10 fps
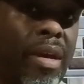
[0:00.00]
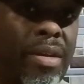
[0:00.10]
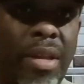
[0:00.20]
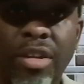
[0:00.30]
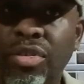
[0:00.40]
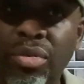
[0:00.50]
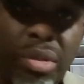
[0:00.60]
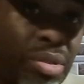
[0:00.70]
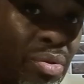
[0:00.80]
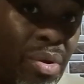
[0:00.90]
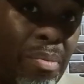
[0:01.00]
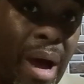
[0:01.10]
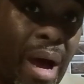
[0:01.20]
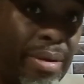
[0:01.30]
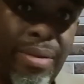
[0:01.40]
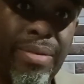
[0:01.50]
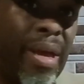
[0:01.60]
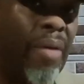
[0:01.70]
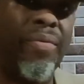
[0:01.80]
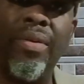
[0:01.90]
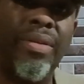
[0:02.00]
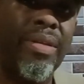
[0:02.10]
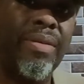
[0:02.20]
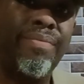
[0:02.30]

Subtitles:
Ain't nothing you could do about it, definitely.